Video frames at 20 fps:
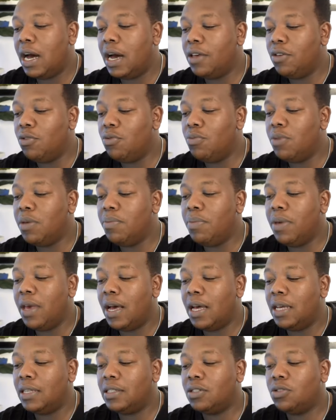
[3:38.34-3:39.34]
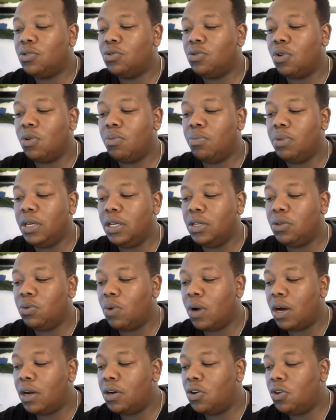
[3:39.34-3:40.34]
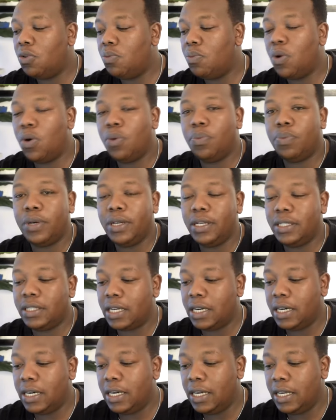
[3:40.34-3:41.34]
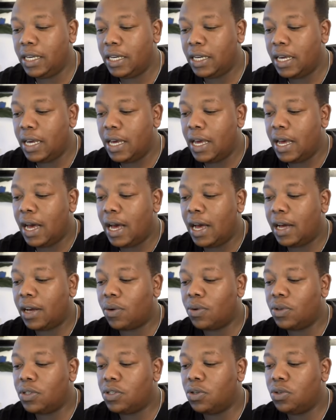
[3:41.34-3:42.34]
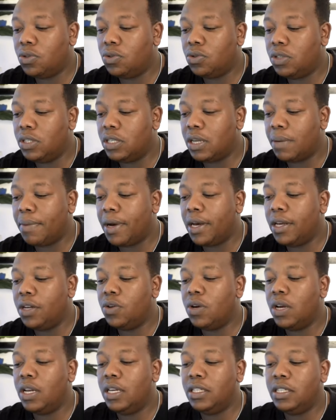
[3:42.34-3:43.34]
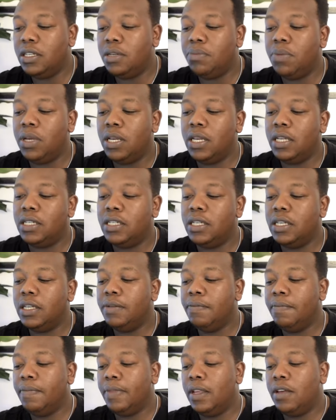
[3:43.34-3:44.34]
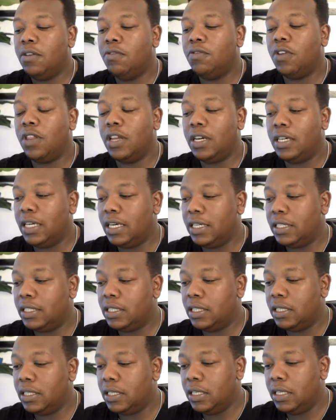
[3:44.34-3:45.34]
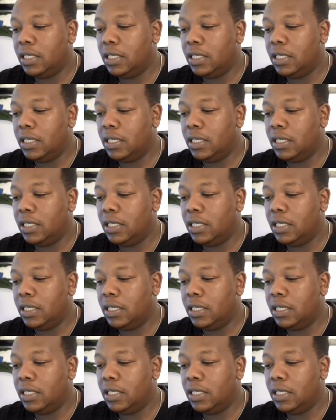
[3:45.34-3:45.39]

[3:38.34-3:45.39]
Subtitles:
you may be asked to complete one or more pre-screening question to determine your eligibility for the test.